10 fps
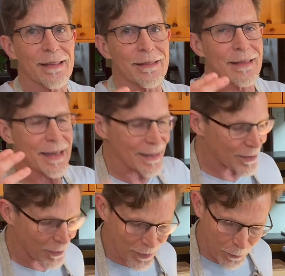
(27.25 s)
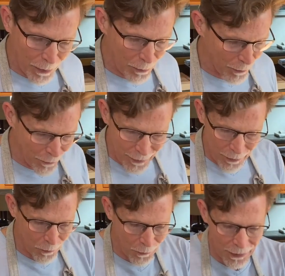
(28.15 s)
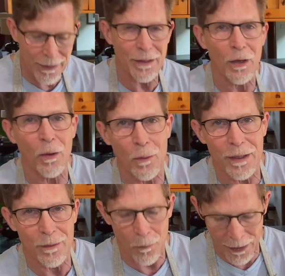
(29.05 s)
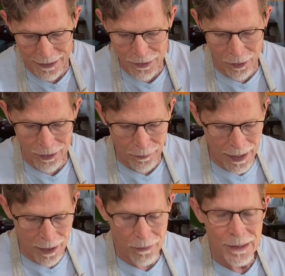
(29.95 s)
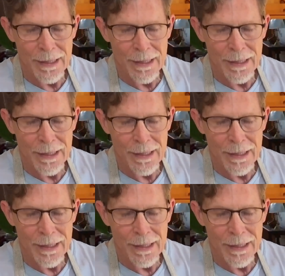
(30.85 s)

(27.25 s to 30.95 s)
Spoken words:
These are the people that really know what it's all about.